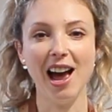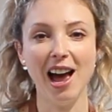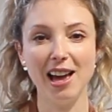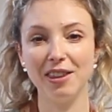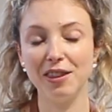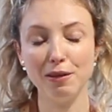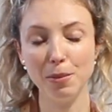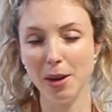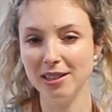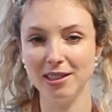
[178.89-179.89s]
and they're
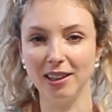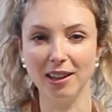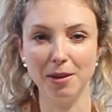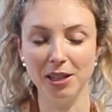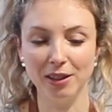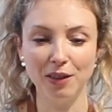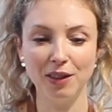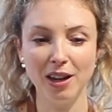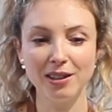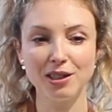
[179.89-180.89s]
amazing. I mean,
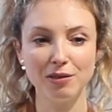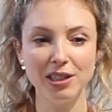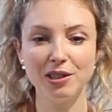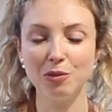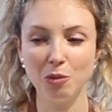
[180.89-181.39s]
there's a reason